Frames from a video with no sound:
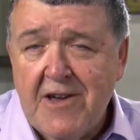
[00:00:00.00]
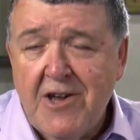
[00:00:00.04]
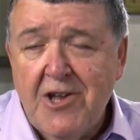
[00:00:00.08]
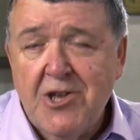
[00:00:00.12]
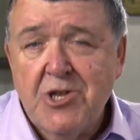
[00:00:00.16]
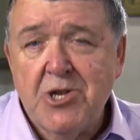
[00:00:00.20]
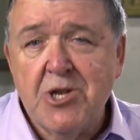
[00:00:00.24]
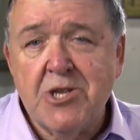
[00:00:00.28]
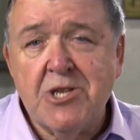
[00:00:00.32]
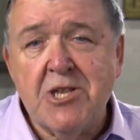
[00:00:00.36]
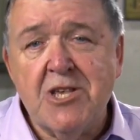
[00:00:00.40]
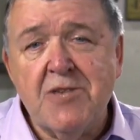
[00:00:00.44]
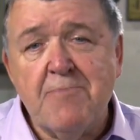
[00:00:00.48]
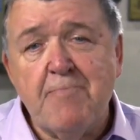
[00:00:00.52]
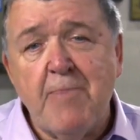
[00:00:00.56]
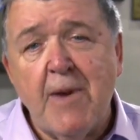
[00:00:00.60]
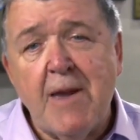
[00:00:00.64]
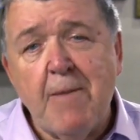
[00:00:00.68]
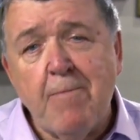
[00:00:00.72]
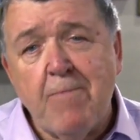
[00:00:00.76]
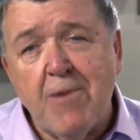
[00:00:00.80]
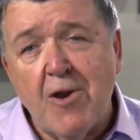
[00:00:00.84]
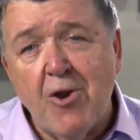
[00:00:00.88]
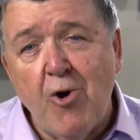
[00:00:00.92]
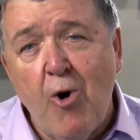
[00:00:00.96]
Just as
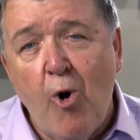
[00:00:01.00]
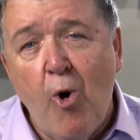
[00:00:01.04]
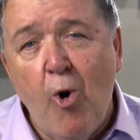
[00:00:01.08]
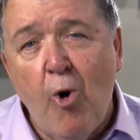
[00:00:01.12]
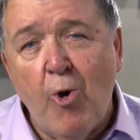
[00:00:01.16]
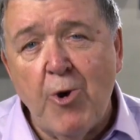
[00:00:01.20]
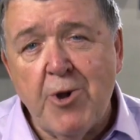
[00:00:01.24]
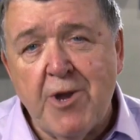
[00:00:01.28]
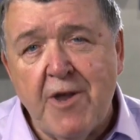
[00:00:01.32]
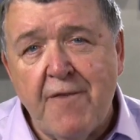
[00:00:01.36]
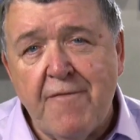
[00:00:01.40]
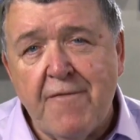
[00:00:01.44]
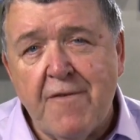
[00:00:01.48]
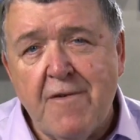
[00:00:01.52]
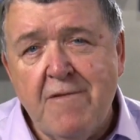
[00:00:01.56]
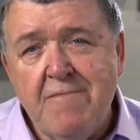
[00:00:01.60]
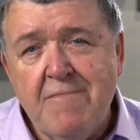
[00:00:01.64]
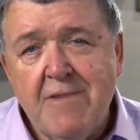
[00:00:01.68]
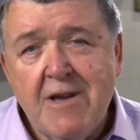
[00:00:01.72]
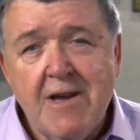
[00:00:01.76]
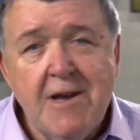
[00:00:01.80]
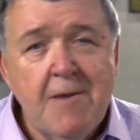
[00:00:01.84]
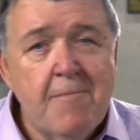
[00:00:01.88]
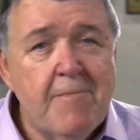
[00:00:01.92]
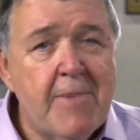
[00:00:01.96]
people are all different
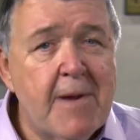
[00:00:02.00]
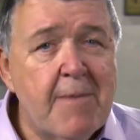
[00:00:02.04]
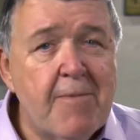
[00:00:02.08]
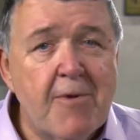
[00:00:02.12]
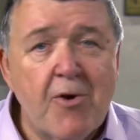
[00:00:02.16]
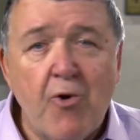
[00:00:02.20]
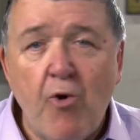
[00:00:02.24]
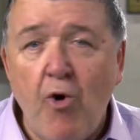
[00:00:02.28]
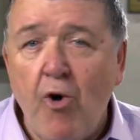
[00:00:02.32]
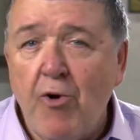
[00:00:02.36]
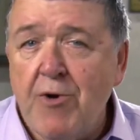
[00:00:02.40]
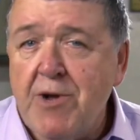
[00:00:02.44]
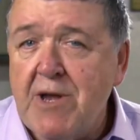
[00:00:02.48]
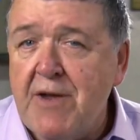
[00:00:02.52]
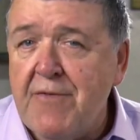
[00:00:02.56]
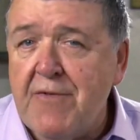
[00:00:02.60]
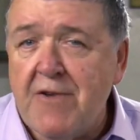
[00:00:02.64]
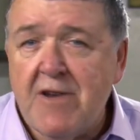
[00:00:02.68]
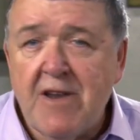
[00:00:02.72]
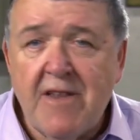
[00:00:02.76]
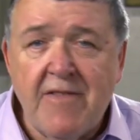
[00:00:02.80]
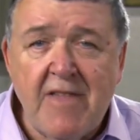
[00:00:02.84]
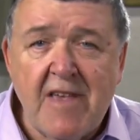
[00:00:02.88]
at